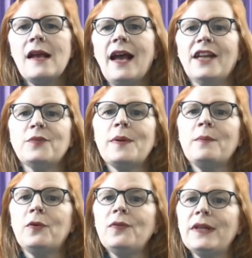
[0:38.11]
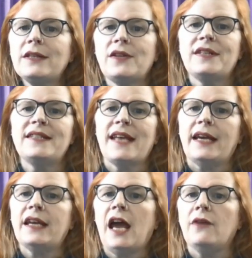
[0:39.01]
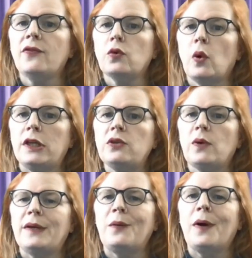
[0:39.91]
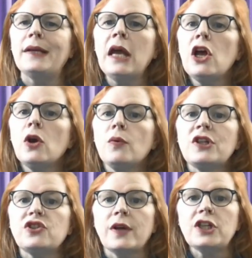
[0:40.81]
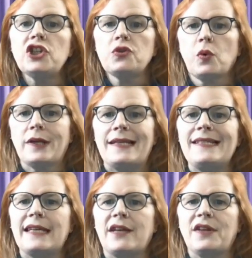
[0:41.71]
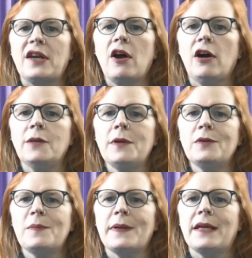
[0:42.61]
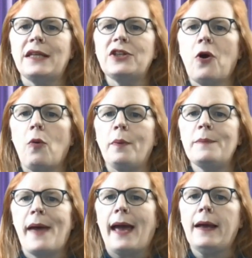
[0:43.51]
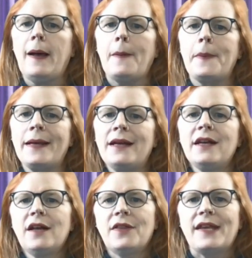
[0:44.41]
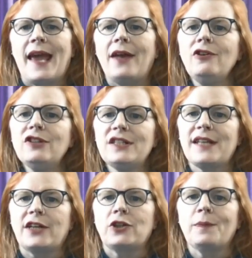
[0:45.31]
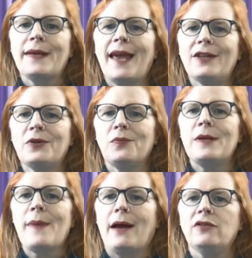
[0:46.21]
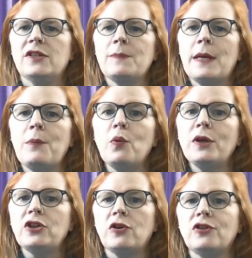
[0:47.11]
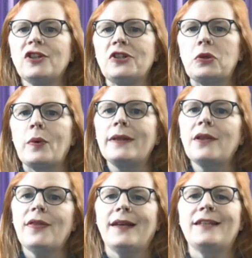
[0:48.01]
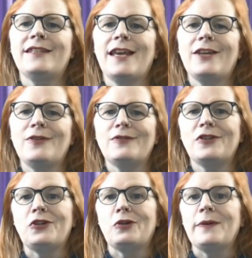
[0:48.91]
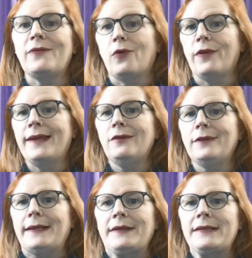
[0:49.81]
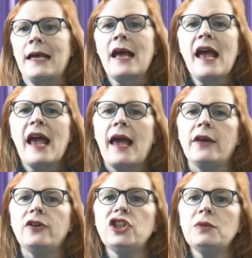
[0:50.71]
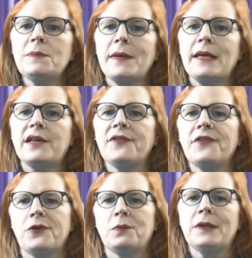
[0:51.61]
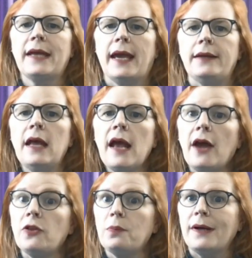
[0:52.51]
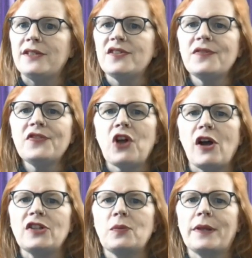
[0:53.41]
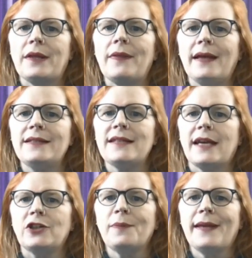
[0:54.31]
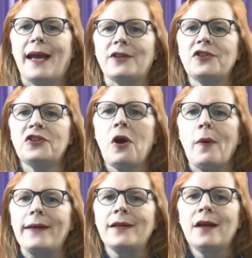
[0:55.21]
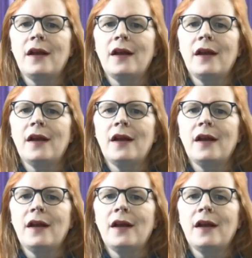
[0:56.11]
As we moved into the second half of 2021, restrictions were easing and the economy was beginning to open back up. The energy sector began to rebound as people returned to doing the things they used to do before the illness energy was being consumed again, and the prices of stocks within that sector began to show it.